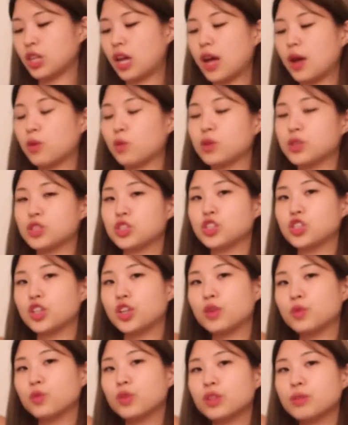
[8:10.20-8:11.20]
I will
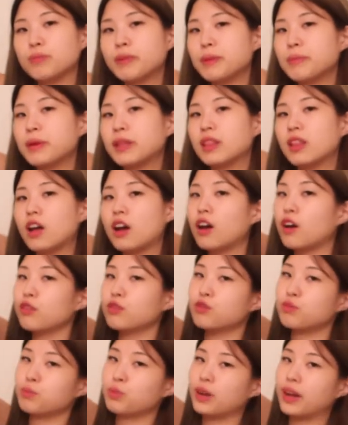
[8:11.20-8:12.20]
start with my
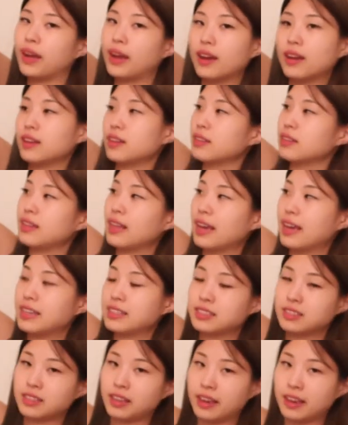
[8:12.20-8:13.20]
beloved brand
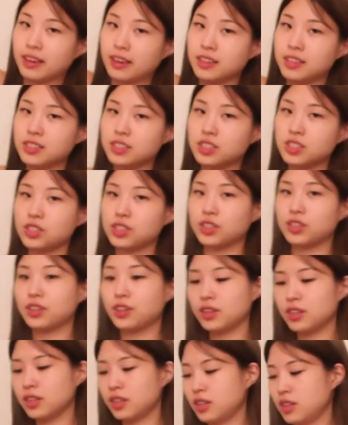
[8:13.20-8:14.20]
Days Days
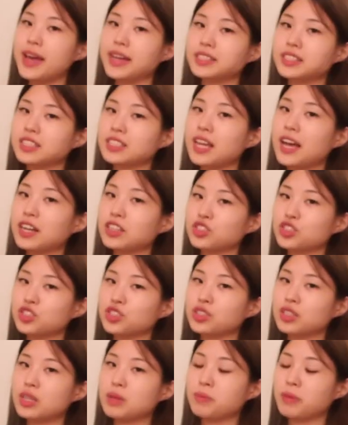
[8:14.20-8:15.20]
here. It's
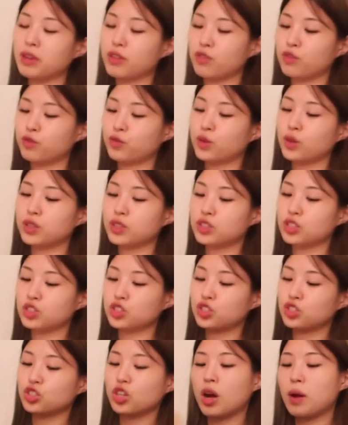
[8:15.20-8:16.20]
actually my first
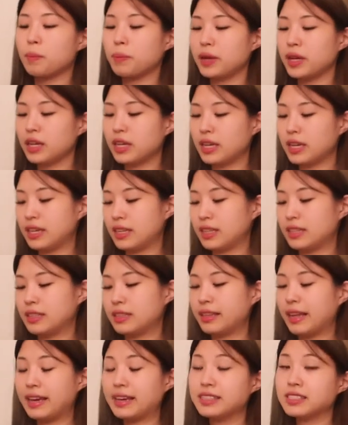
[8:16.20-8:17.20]
shopping in
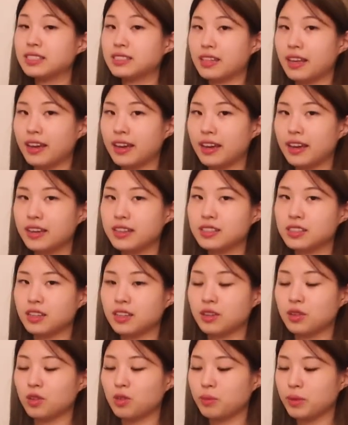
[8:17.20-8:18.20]
Days Days,
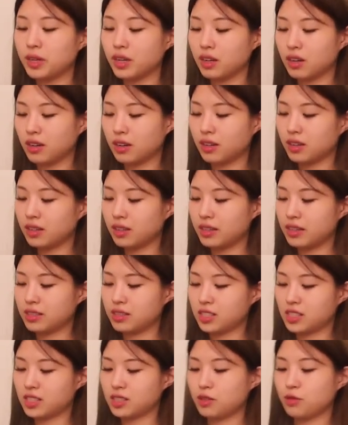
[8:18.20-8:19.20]
and oh my god,
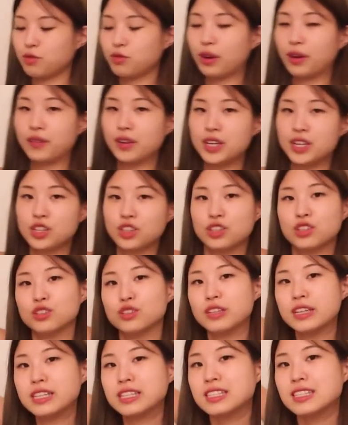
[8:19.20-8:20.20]
it's very
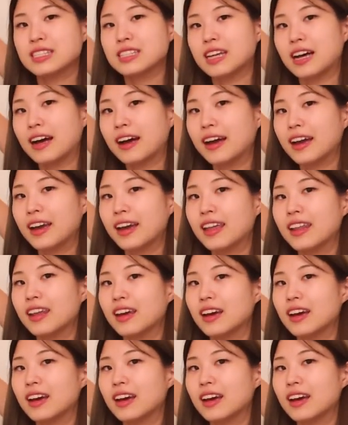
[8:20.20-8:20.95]
cute inside.